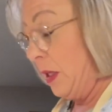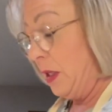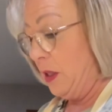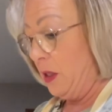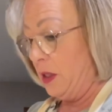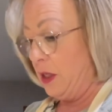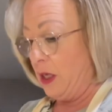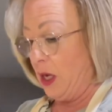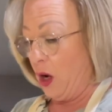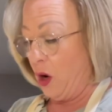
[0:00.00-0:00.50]

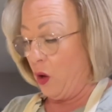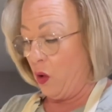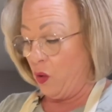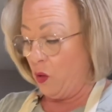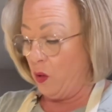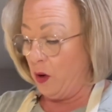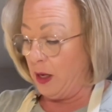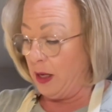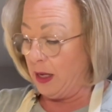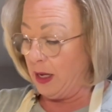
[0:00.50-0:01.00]

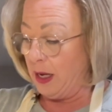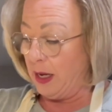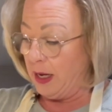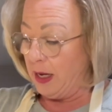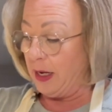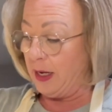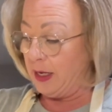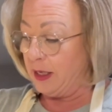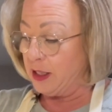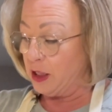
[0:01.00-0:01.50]
So
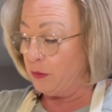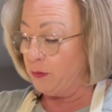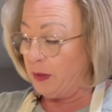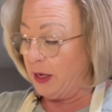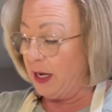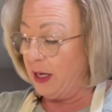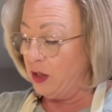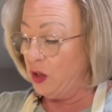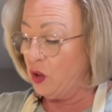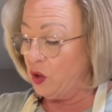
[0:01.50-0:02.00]
it's
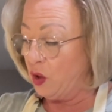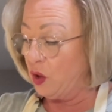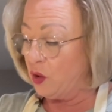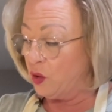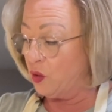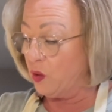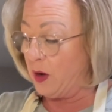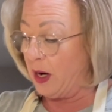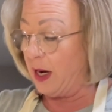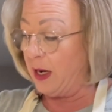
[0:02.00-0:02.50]
best to
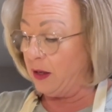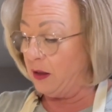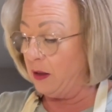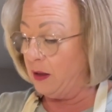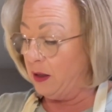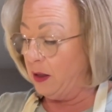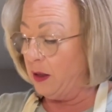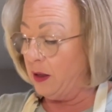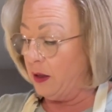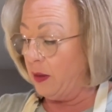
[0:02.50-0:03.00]
drain
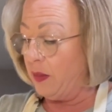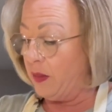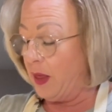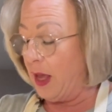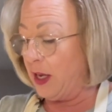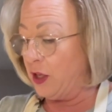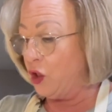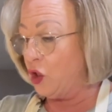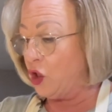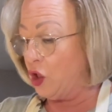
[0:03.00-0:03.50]

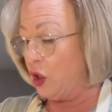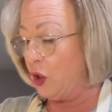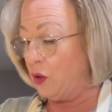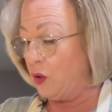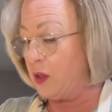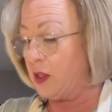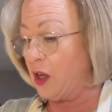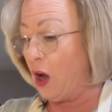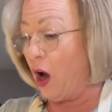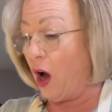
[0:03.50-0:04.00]
that
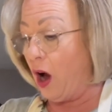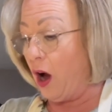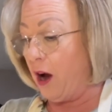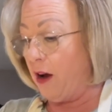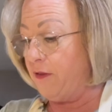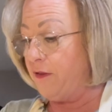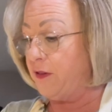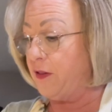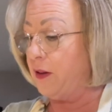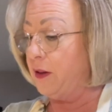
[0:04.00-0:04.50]
juice
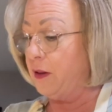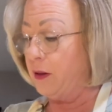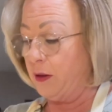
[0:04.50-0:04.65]
off.